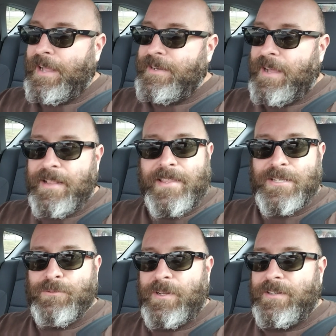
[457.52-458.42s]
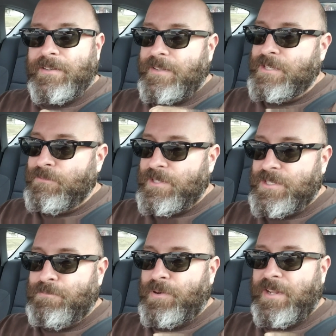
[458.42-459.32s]
Not this one. This
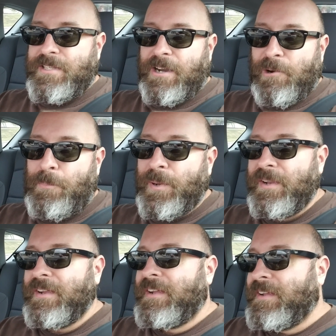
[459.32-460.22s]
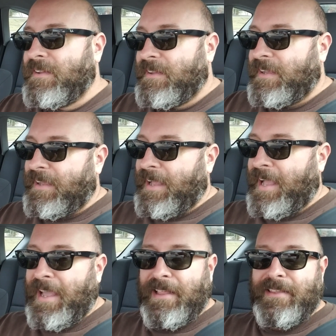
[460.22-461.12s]
one's pretty dope.
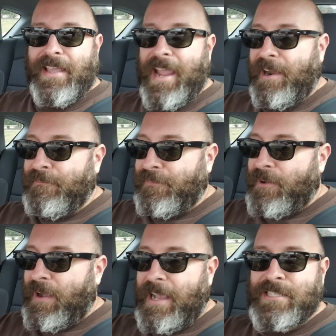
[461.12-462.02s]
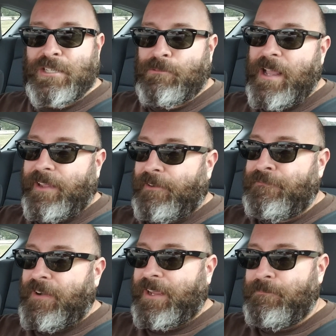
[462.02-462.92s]
And the airflow, I sweat like a
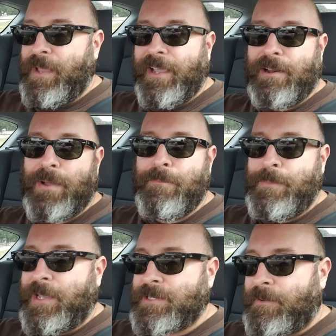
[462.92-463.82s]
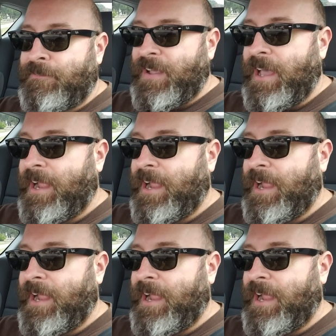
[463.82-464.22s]
fucking pig, and it might be because I'm a fat